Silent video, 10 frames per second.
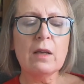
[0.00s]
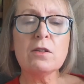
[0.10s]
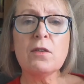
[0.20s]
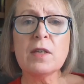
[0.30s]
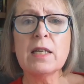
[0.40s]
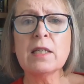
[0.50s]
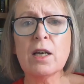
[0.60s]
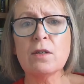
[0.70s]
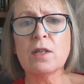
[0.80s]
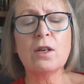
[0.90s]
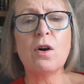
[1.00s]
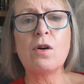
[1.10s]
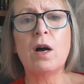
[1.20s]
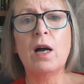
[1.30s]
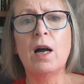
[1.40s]
So Sadie goes
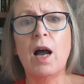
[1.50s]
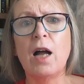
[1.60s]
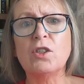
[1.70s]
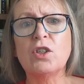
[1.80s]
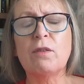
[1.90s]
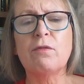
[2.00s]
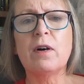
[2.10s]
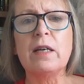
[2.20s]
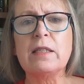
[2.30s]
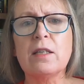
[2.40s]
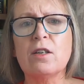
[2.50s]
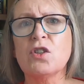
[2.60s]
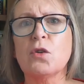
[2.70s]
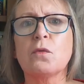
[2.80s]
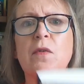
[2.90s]
along and she finds her
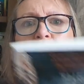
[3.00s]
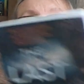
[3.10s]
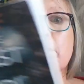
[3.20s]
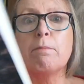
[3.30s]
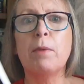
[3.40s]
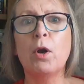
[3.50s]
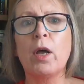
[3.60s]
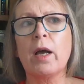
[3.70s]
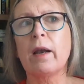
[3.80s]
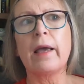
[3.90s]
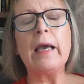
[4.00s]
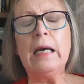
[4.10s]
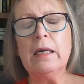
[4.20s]
sort of symbolically,